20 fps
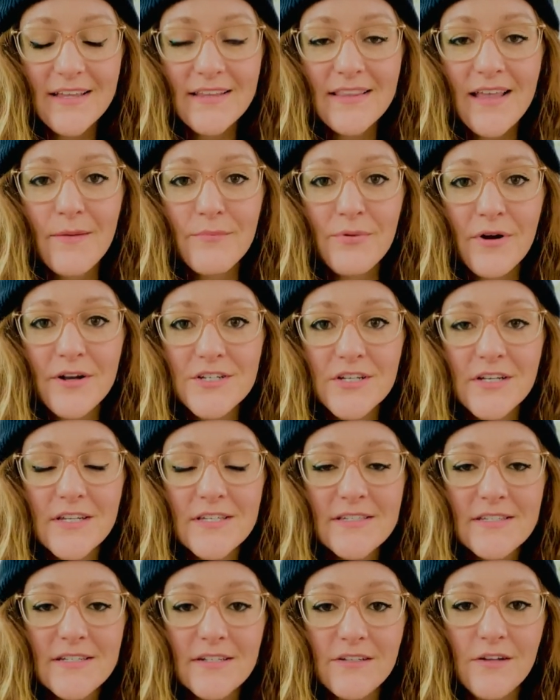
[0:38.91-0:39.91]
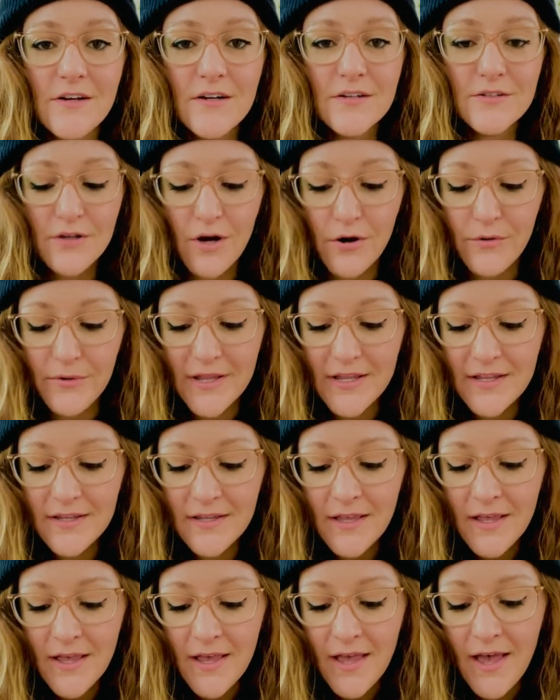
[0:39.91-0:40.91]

and that project is still ongoing.